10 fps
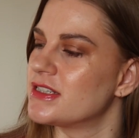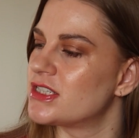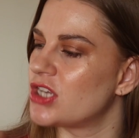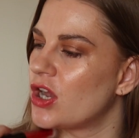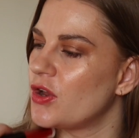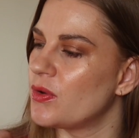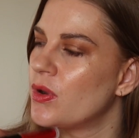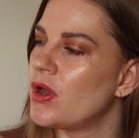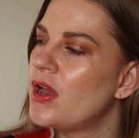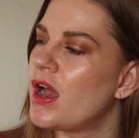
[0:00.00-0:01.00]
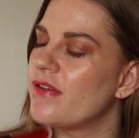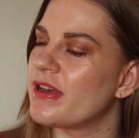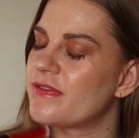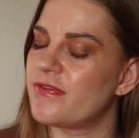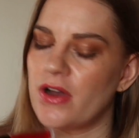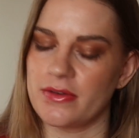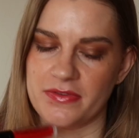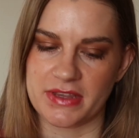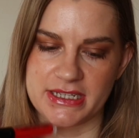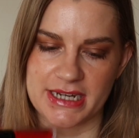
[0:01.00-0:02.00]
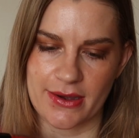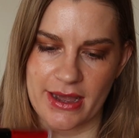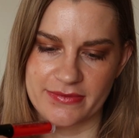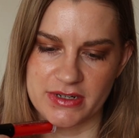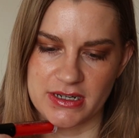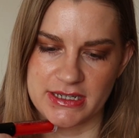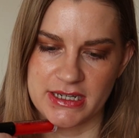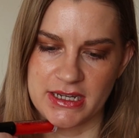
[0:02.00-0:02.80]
So I've had five of these now, haven't I?